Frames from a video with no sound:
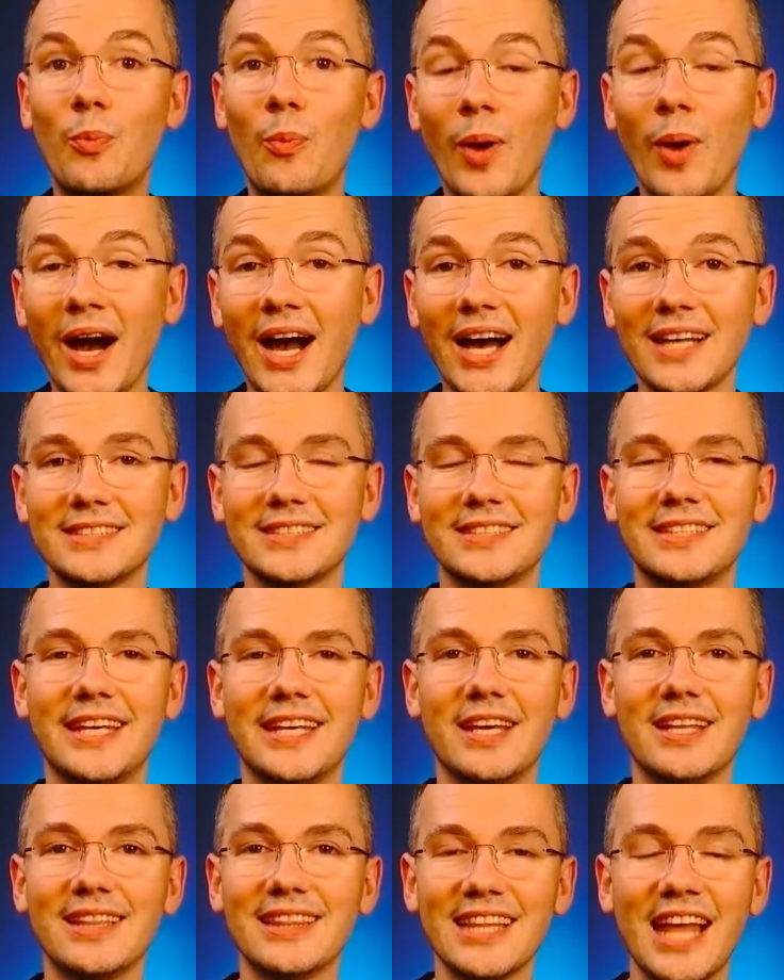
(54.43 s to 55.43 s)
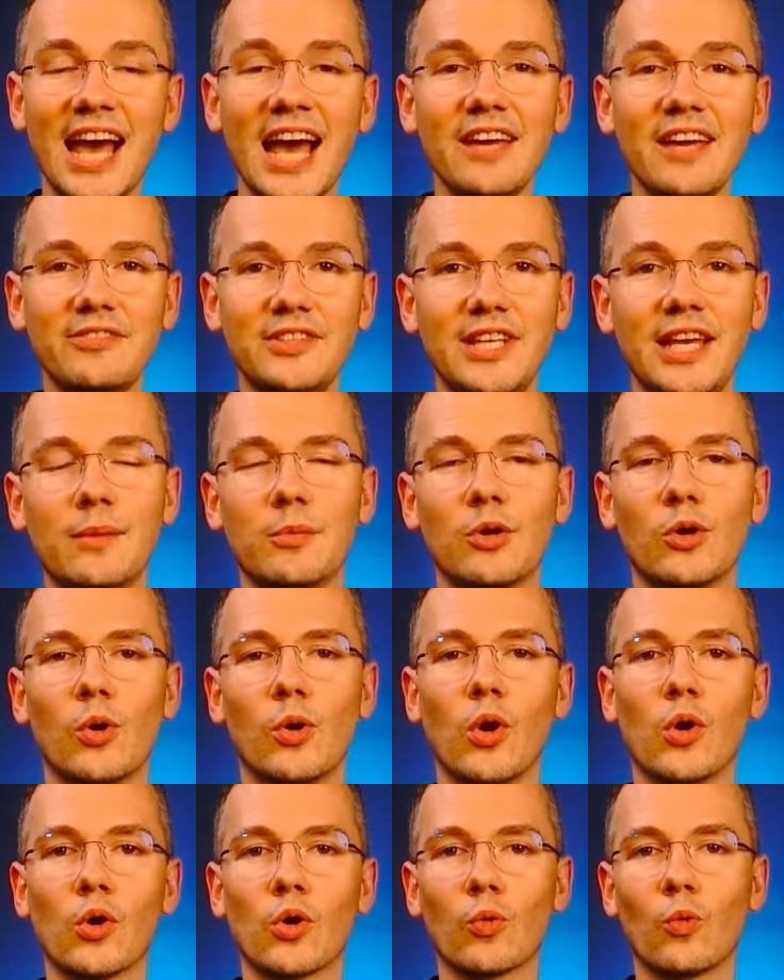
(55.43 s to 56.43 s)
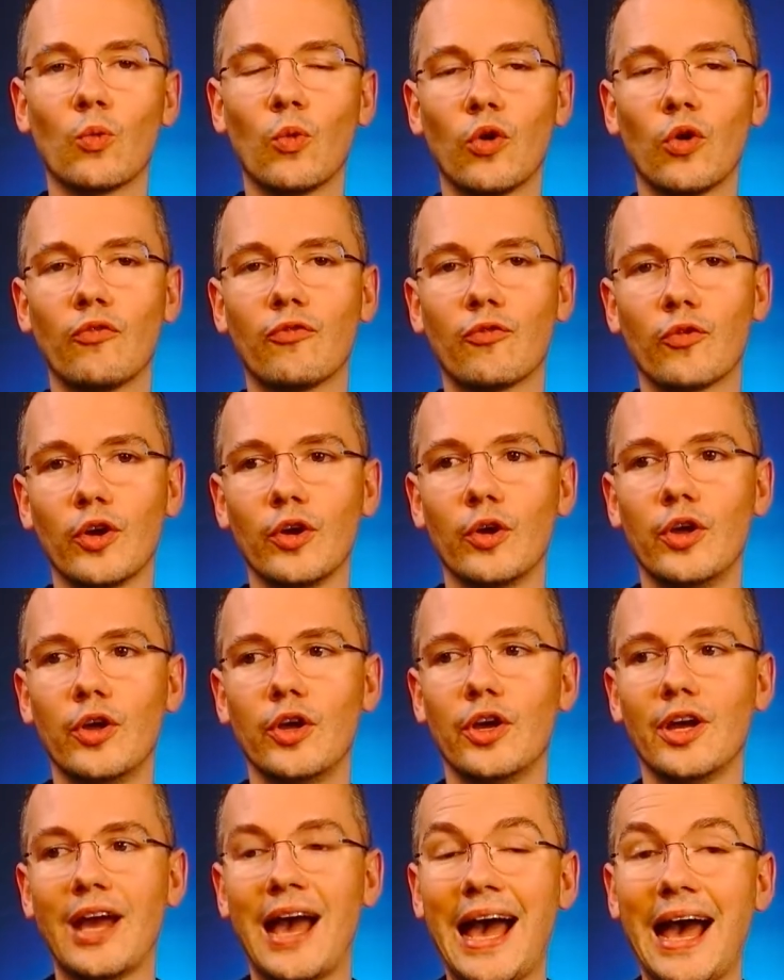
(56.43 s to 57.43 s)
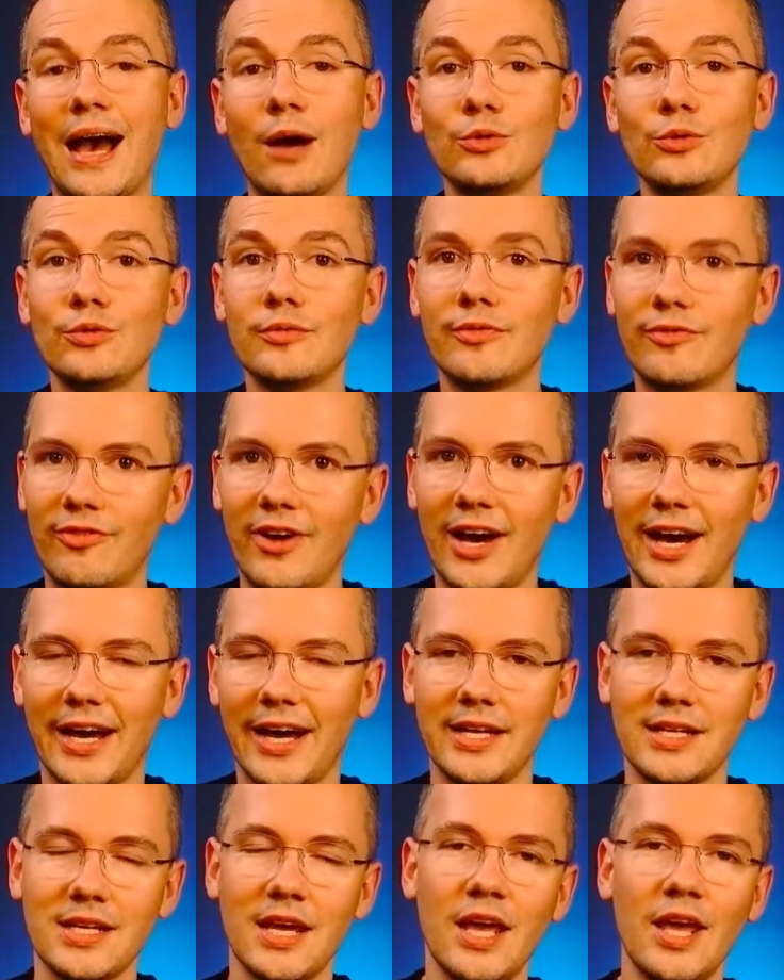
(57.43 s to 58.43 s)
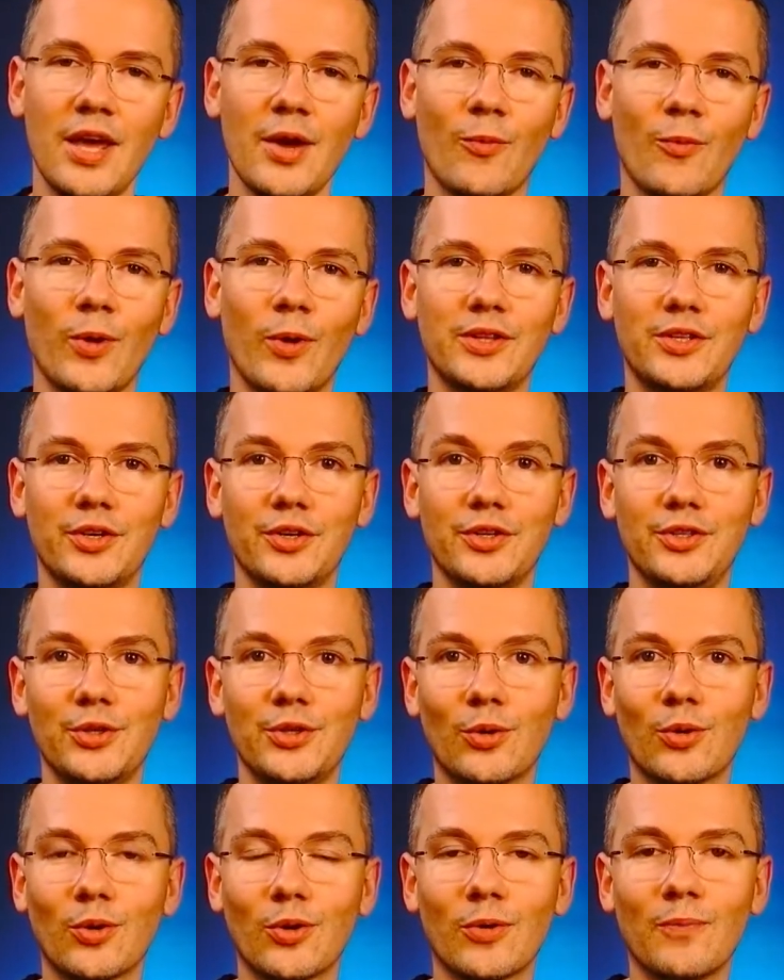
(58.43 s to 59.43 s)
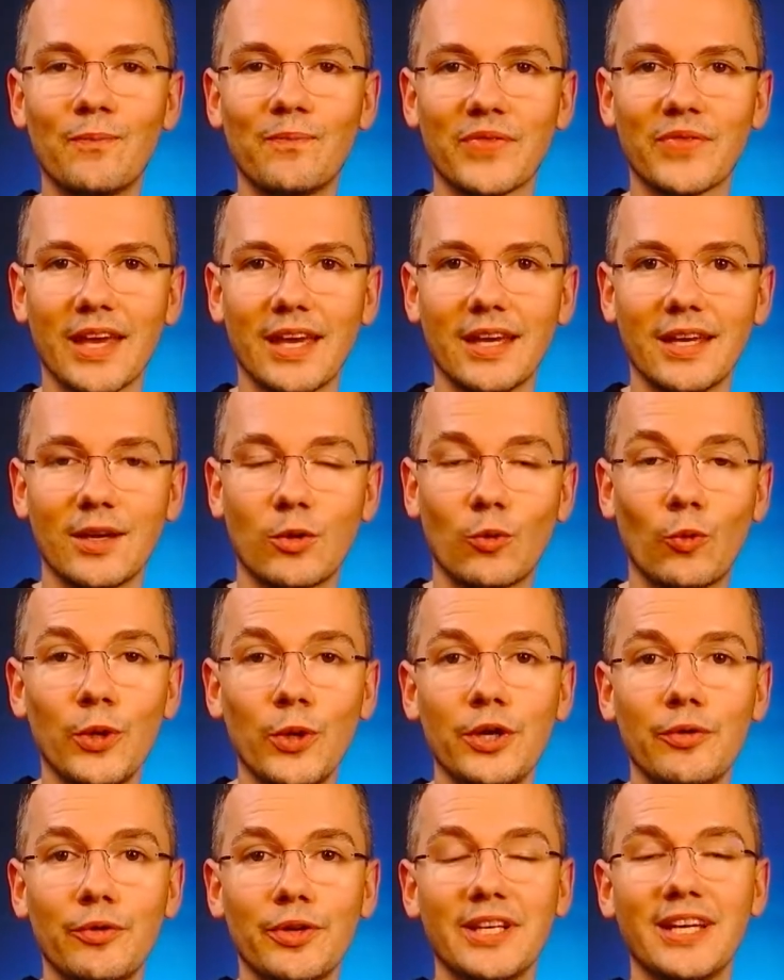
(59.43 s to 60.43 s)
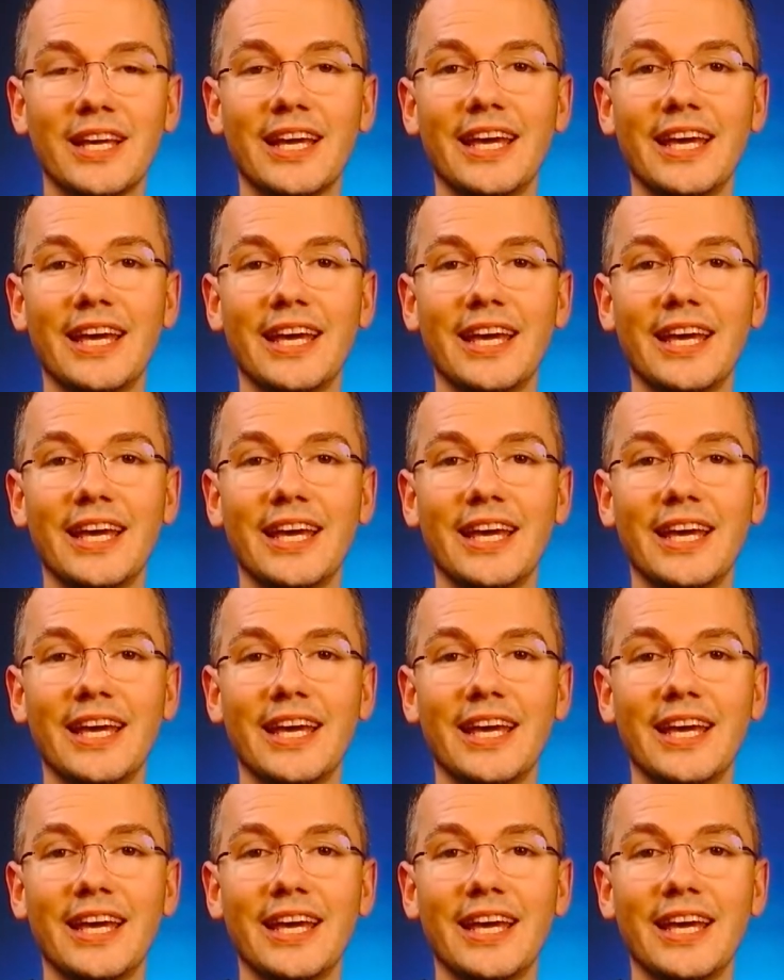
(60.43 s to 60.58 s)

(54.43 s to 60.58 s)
But the live demo of how to find whether your query